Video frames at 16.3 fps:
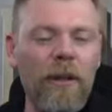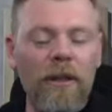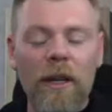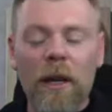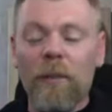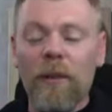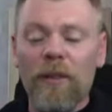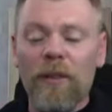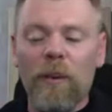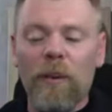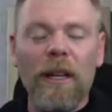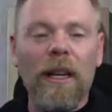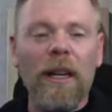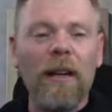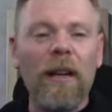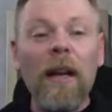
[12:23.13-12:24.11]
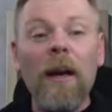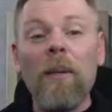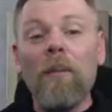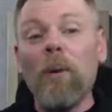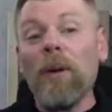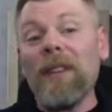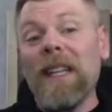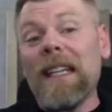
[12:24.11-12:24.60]
and whatnot.
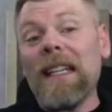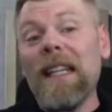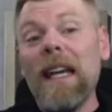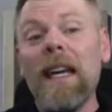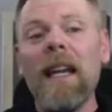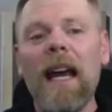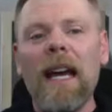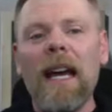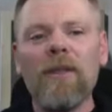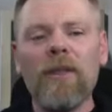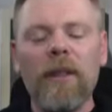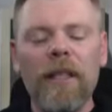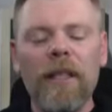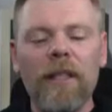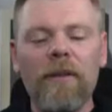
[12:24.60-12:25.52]
But what they can actually